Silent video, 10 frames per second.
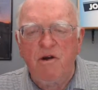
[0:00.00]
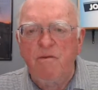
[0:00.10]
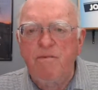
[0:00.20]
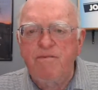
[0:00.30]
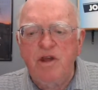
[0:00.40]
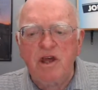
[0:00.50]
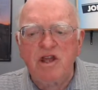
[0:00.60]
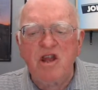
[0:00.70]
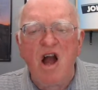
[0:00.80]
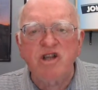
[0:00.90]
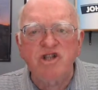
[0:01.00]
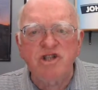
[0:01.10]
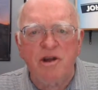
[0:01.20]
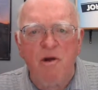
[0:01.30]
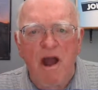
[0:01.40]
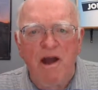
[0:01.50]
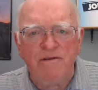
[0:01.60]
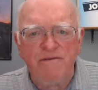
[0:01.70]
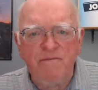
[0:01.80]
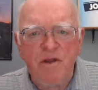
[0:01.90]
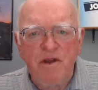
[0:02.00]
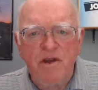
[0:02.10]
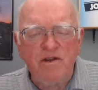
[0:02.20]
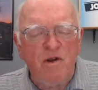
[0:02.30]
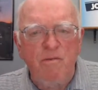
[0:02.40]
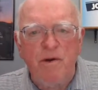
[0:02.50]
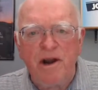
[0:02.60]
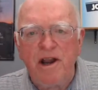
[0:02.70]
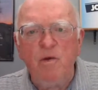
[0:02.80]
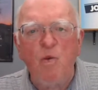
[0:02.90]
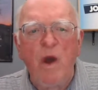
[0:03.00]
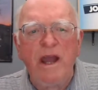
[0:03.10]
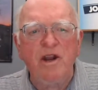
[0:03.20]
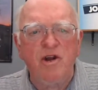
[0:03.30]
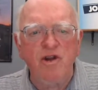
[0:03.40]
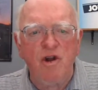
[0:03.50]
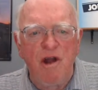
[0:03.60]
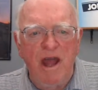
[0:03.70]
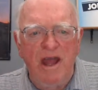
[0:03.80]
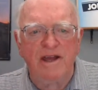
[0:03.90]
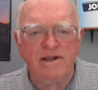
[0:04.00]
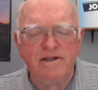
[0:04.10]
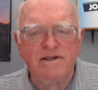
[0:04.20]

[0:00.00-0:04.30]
Don't just touch the ground. Don't put any weight on your hand.